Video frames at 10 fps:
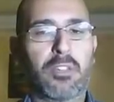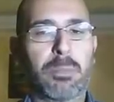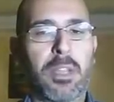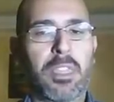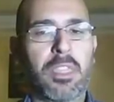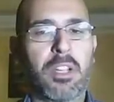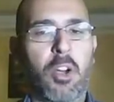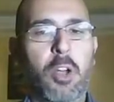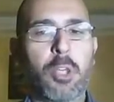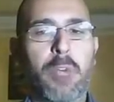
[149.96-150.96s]
this month,
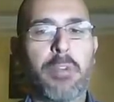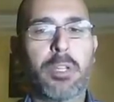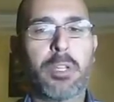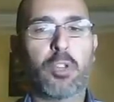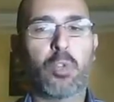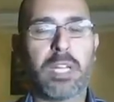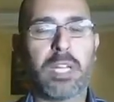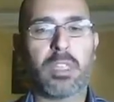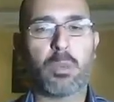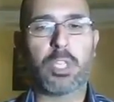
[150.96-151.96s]
on November
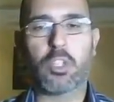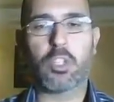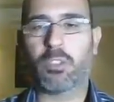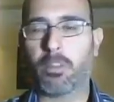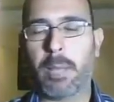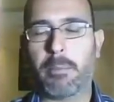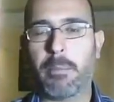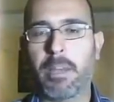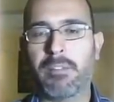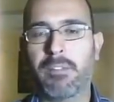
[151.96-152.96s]
20th, which is about